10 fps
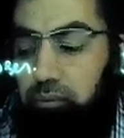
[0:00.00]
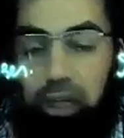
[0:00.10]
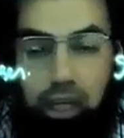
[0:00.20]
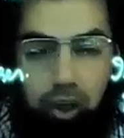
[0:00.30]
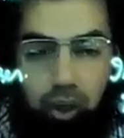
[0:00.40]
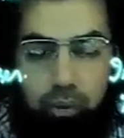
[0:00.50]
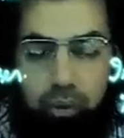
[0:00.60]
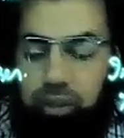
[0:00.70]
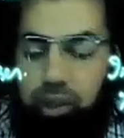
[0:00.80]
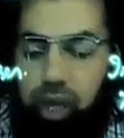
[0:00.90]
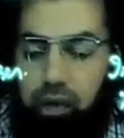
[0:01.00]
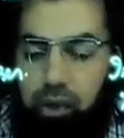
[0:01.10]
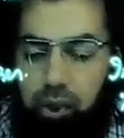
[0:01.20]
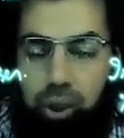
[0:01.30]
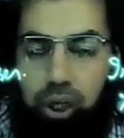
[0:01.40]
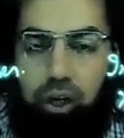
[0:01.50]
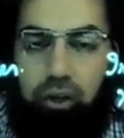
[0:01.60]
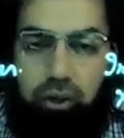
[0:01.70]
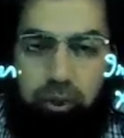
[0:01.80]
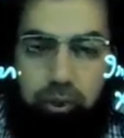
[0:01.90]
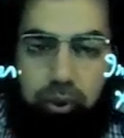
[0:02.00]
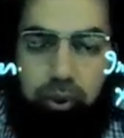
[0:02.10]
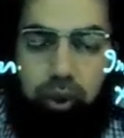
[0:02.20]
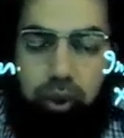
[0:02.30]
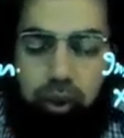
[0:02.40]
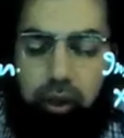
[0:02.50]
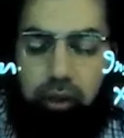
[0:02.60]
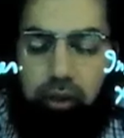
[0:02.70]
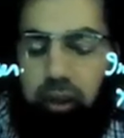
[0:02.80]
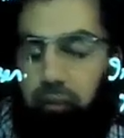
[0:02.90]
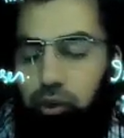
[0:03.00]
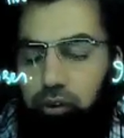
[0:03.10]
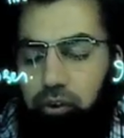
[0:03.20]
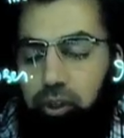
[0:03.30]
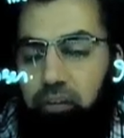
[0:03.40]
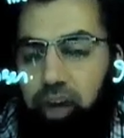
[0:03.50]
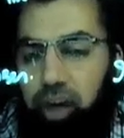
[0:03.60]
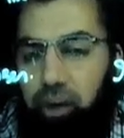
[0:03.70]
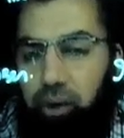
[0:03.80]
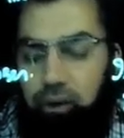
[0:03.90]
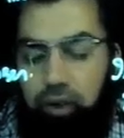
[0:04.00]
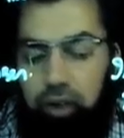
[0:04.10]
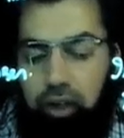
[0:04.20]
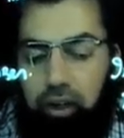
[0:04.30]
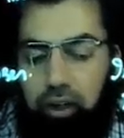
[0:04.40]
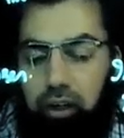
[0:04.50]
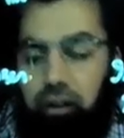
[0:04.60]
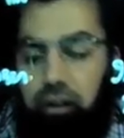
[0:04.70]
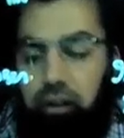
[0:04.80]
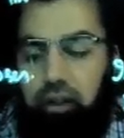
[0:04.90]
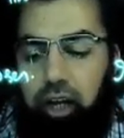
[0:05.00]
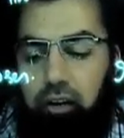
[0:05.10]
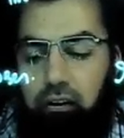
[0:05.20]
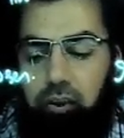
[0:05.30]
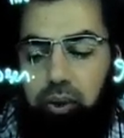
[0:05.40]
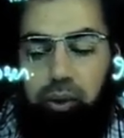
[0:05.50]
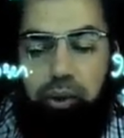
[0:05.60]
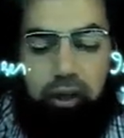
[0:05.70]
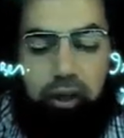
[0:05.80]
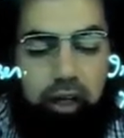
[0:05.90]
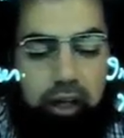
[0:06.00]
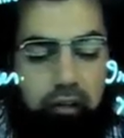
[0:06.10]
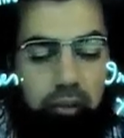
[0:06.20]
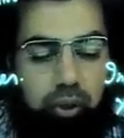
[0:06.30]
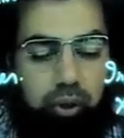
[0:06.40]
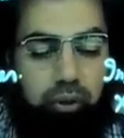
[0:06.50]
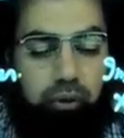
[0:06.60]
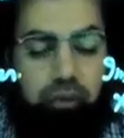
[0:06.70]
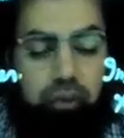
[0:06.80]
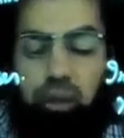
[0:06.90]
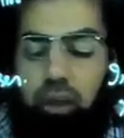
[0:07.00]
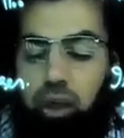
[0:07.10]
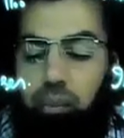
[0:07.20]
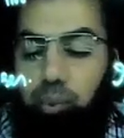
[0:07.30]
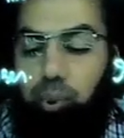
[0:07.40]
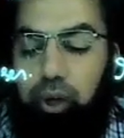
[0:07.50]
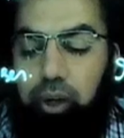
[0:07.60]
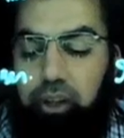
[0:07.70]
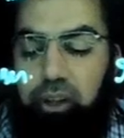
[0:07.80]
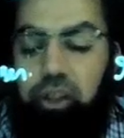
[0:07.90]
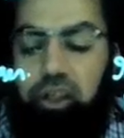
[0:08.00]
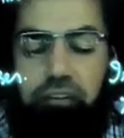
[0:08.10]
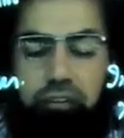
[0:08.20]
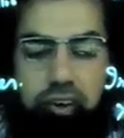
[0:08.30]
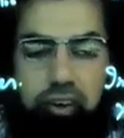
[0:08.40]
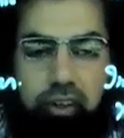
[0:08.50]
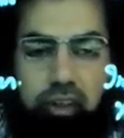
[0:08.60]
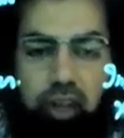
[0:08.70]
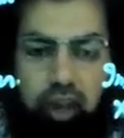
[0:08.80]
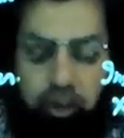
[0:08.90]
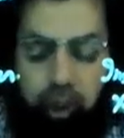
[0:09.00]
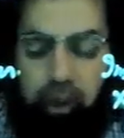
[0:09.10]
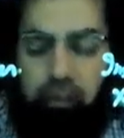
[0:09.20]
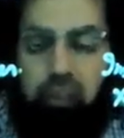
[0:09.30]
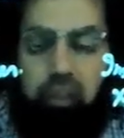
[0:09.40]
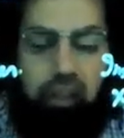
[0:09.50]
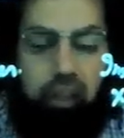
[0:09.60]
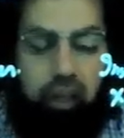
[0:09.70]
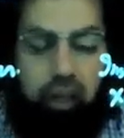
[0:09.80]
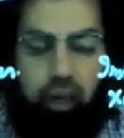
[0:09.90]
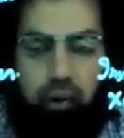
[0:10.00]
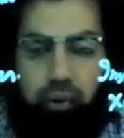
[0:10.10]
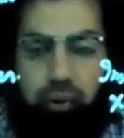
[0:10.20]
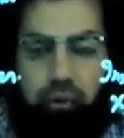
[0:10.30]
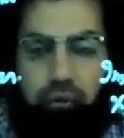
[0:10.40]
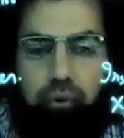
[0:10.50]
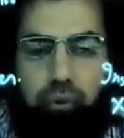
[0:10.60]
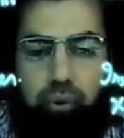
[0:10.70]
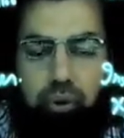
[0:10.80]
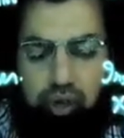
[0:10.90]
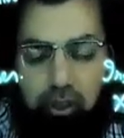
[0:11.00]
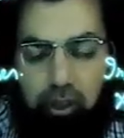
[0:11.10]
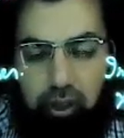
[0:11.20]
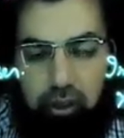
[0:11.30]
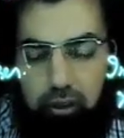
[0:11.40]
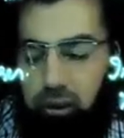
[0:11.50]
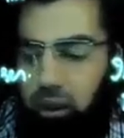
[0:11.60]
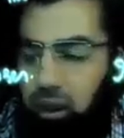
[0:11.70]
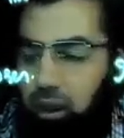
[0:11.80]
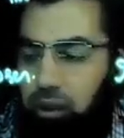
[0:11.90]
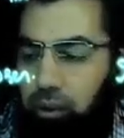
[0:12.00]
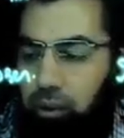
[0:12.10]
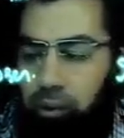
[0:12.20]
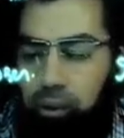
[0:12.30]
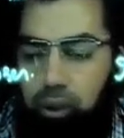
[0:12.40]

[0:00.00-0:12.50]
milliohms, so you can assume, you can understand what will be the value of current that will be created because of the potential difference between the grounds of two circuits. So